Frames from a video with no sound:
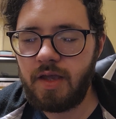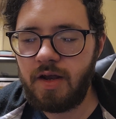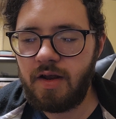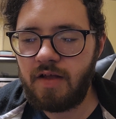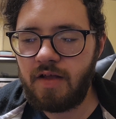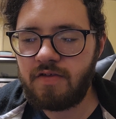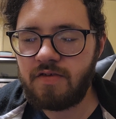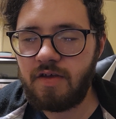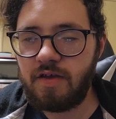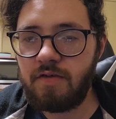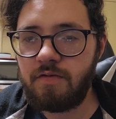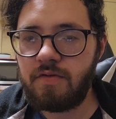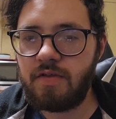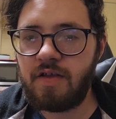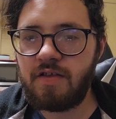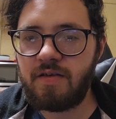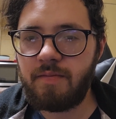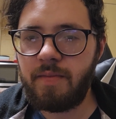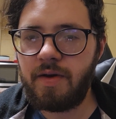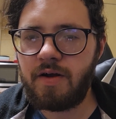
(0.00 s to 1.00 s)
and that's
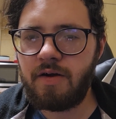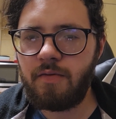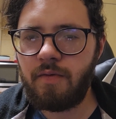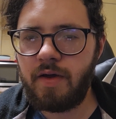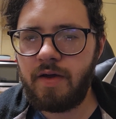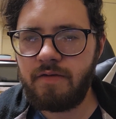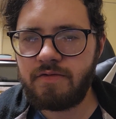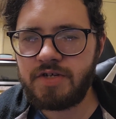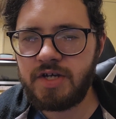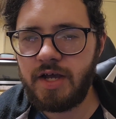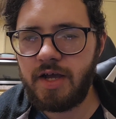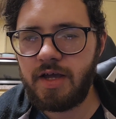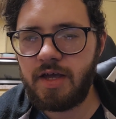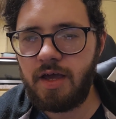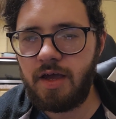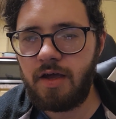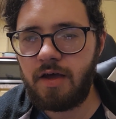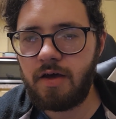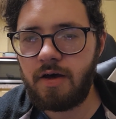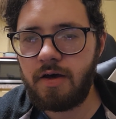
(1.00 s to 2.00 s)
a better way of
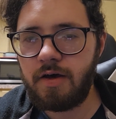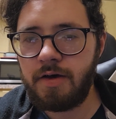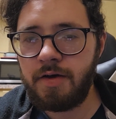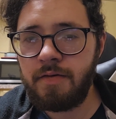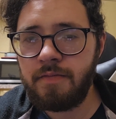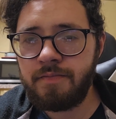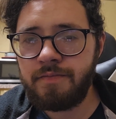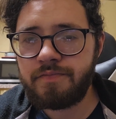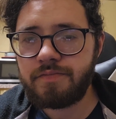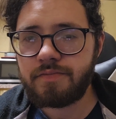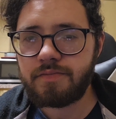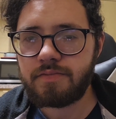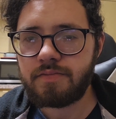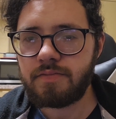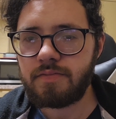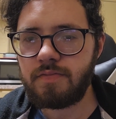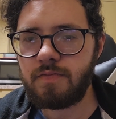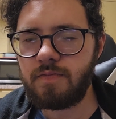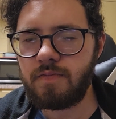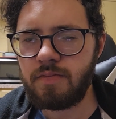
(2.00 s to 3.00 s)
checking the
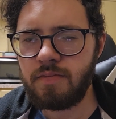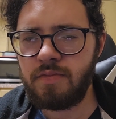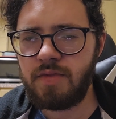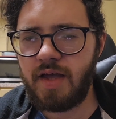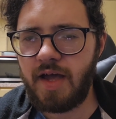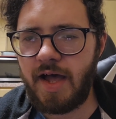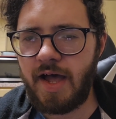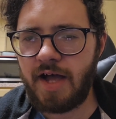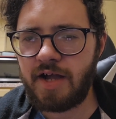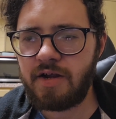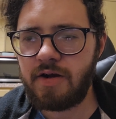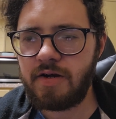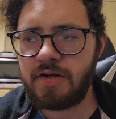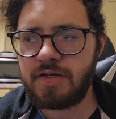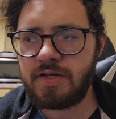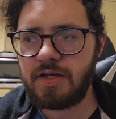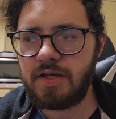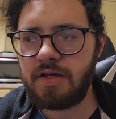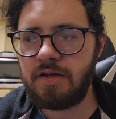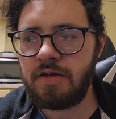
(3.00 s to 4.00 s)

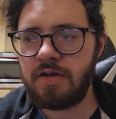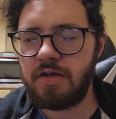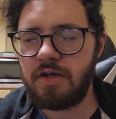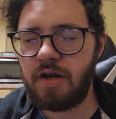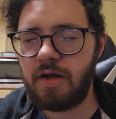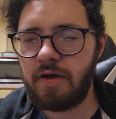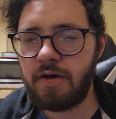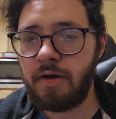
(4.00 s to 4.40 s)
accuracy.